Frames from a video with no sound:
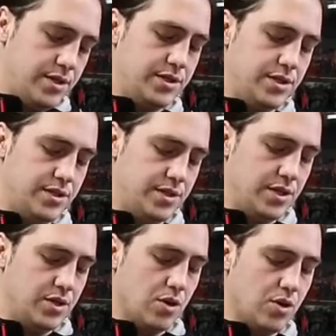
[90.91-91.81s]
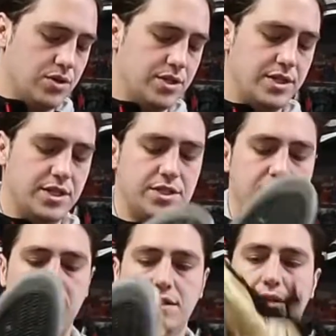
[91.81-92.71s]
This is the gold
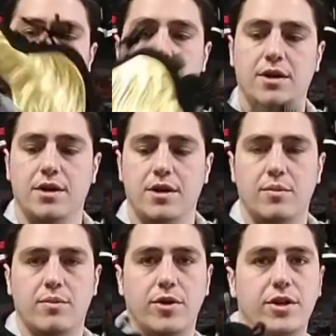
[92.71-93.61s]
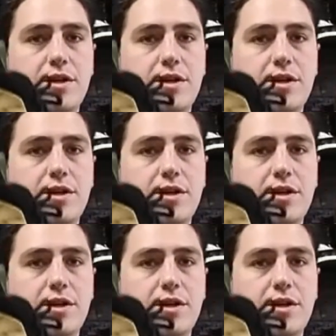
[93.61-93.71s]
edition. Pretty